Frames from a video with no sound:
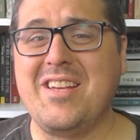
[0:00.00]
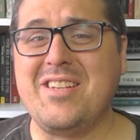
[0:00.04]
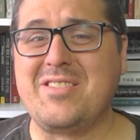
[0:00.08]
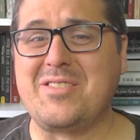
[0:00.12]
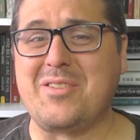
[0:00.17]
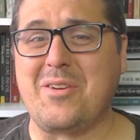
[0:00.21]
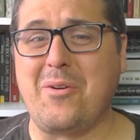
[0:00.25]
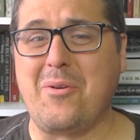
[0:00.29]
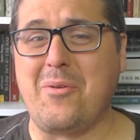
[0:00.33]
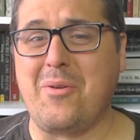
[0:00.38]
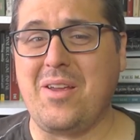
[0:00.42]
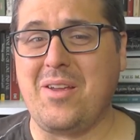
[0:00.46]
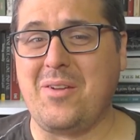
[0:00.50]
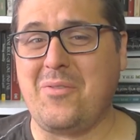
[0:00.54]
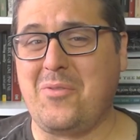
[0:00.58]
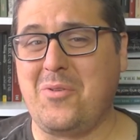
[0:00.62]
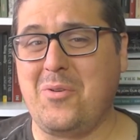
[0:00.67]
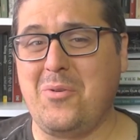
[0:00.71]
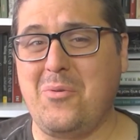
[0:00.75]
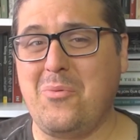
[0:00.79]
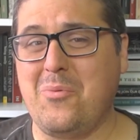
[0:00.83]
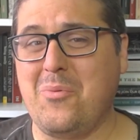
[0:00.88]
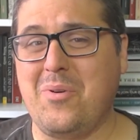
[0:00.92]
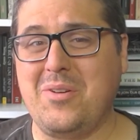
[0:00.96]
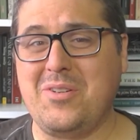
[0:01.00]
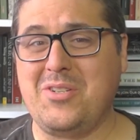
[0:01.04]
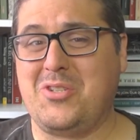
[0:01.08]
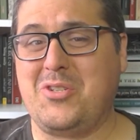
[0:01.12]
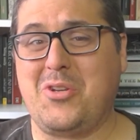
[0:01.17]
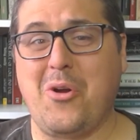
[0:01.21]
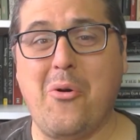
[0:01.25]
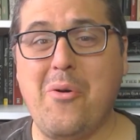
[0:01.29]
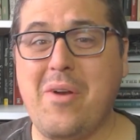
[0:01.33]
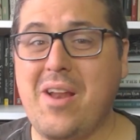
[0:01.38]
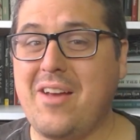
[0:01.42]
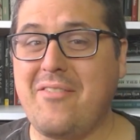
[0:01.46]
So if you
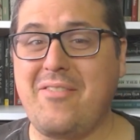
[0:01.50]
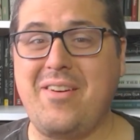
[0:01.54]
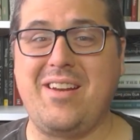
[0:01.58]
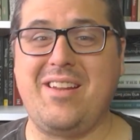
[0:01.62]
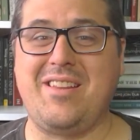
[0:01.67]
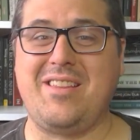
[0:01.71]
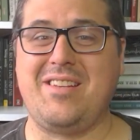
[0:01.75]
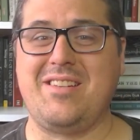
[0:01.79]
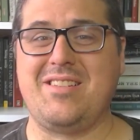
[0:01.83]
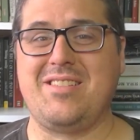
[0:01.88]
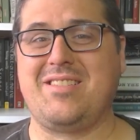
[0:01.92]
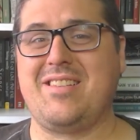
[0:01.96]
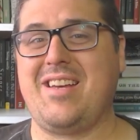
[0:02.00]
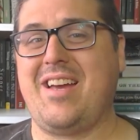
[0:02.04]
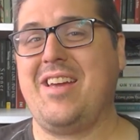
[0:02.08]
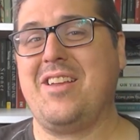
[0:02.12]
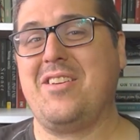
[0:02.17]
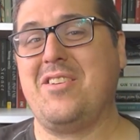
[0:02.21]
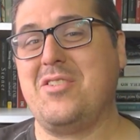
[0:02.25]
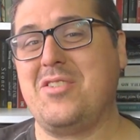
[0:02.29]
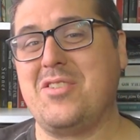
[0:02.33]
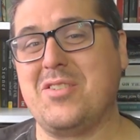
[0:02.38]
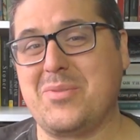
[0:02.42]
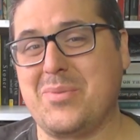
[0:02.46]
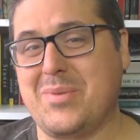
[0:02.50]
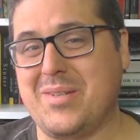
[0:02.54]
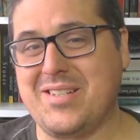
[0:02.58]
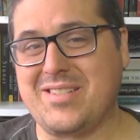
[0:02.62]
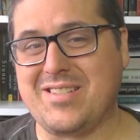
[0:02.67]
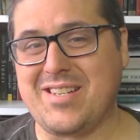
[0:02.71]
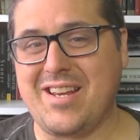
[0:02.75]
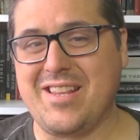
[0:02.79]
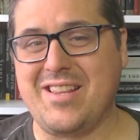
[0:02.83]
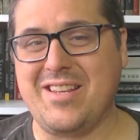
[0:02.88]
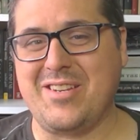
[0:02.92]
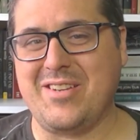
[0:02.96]
don't have anything to say and you just want to
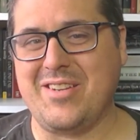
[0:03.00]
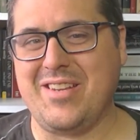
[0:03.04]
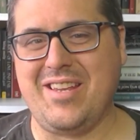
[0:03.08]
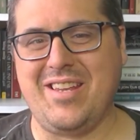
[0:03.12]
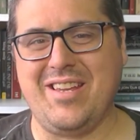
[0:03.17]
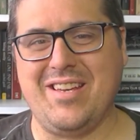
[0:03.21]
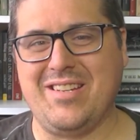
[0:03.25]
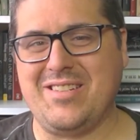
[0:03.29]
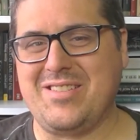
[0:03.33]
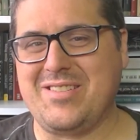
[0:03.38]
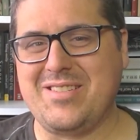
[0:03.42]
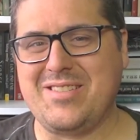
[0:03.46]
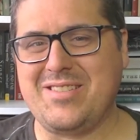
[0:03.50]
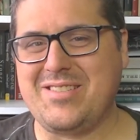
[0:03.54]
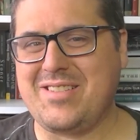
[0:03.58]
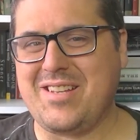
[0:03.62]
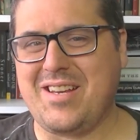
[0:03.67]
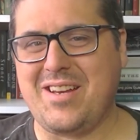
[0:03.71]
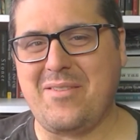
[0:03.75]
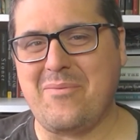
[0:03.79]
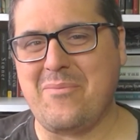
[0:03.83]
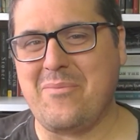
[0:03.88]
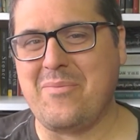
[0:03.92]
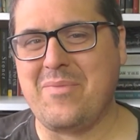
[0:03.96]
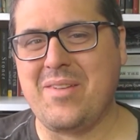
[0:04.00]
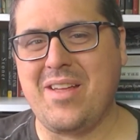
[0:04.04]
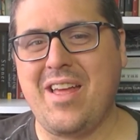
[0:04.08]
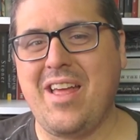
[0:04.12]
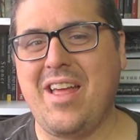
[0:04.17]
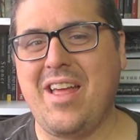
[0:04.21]
say that you're here, just um,